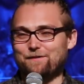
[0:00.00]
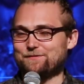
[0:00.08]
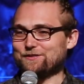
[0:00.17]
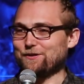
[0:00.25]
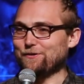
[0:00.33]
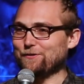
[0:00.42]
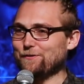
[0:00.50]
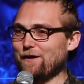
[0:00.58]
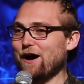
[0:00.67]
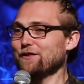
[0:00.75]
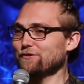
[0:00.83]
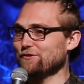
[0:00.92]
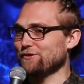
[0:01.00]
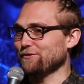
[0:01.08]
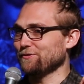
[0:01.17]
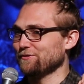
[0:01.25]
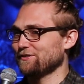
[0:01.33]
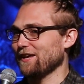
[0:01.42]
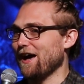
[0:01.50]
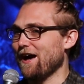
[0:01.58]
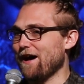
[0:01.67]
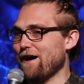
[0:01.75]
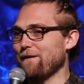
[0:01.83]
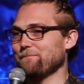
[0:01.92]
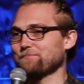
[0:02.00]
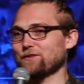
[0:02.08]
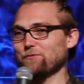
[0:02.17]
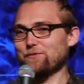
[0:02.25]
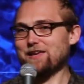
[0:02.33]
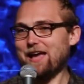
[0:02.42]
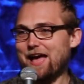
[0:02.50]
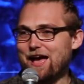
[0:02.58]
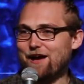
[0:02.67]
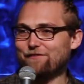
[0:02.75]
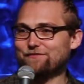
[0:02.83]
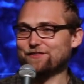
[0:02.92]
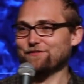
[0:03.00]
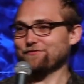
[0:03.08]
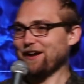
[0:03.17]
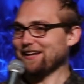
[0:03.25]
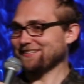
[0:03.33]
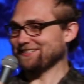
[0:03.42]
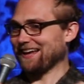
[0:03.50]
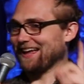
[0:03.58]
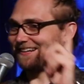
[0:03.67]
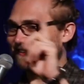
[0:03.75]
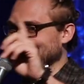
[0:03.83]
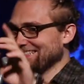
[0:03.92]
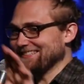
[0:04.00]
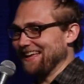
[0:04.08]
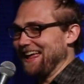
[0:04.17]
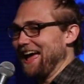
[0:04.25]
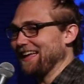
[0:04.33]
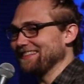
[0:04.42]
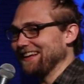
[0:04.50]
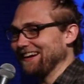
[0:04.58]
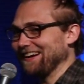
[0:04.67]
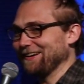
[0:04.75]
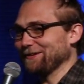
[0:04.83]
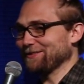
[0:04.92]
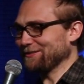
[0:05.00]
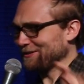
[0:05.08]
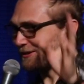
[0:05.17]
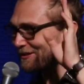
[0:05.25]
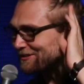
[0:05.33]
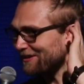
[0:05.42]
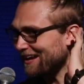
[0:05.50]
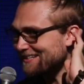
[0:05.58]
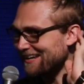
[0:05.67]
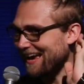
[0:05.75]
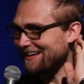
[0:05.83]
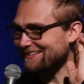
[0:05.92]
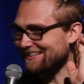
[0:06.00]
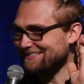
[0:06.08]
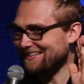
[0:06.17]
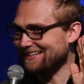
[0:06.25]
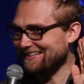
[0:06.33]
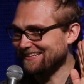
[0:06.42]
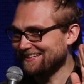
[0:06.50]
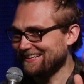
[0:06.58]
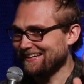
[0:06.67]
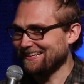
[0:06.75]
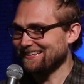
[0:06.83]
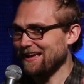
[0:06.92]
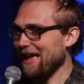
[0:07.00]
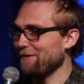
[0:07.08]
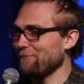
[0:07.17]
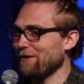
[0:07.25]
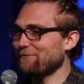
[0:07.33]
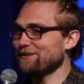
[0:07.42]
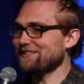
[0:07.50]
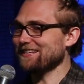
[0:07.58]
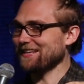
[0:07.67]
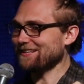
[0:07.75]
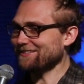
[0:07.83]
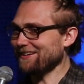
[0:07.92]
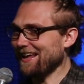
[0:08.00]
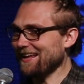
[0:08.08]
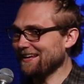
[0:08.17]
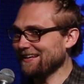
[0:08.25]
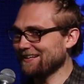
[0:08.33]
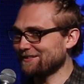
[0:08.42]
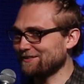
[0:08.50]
So other news, we have the Freistatters that had their third grandchild, is it? And when was it? Yesterday?